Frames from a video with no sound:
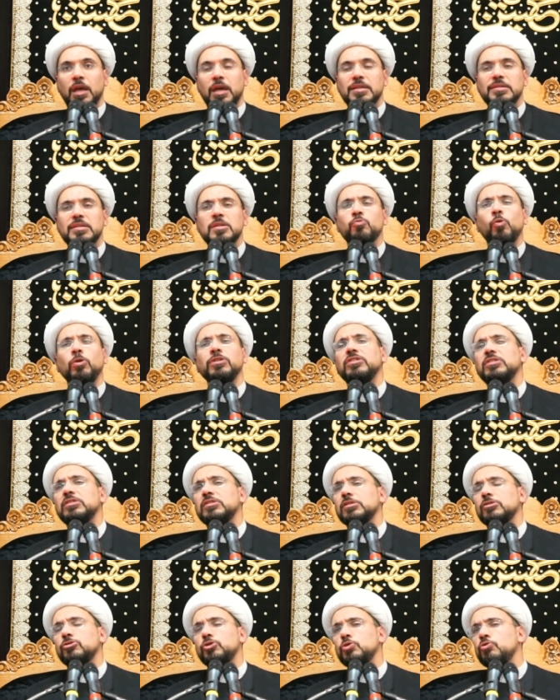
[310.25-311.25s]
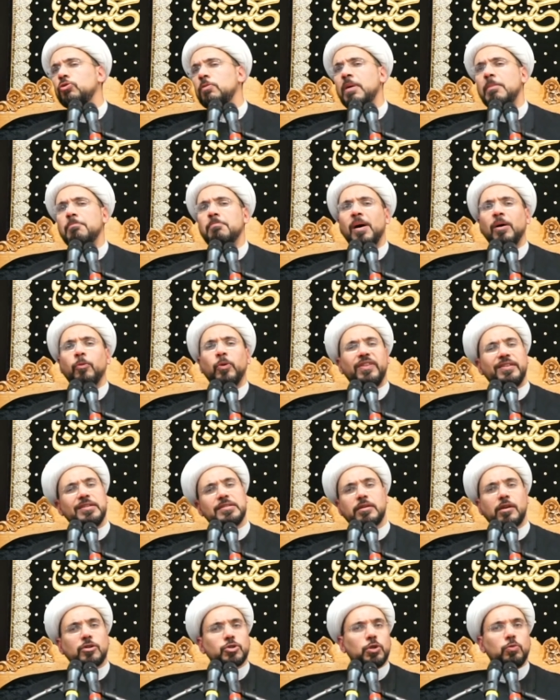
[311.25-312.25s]
He says, "What do you remember with the
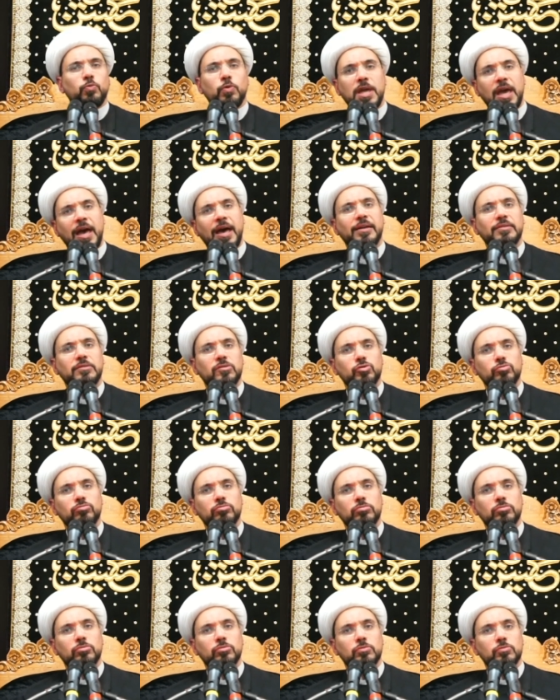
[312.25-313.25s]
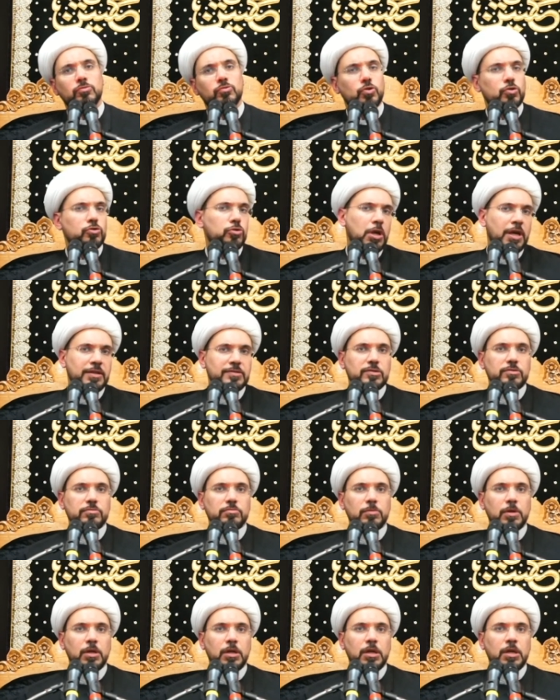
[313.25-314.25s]
discussion we had?" Says, "Yes."
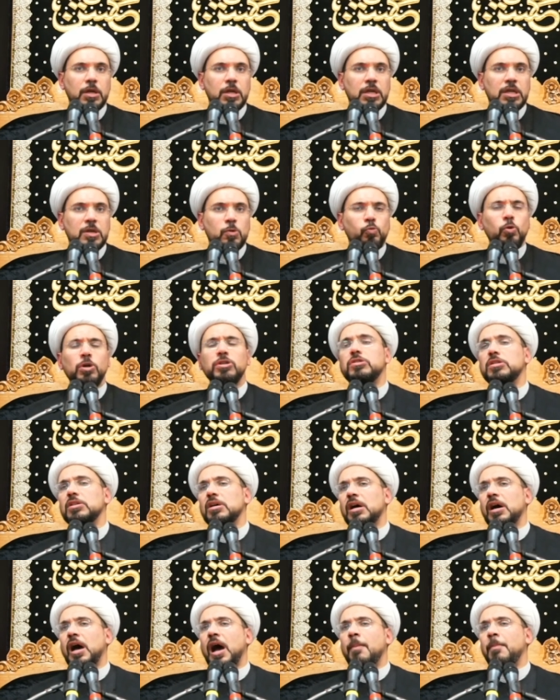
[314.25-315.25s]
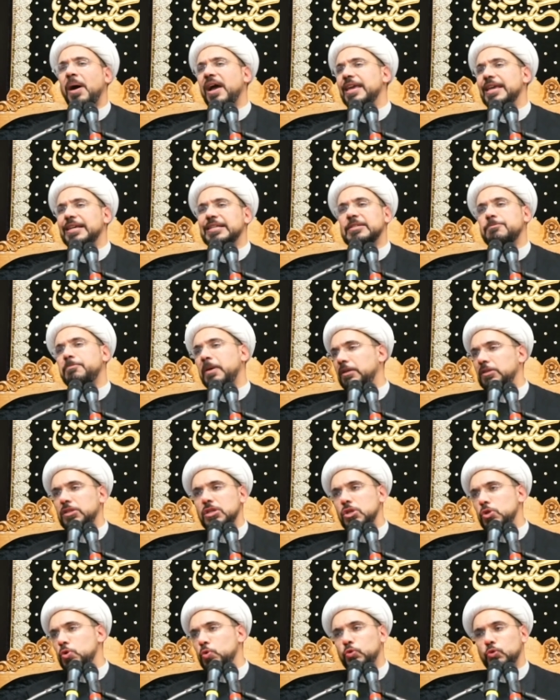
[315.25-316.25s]
"What am I
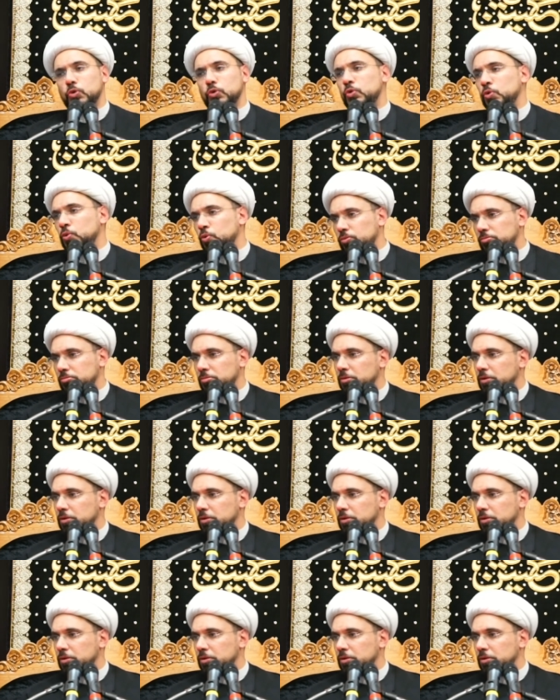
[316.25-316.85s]
expecting you to do?"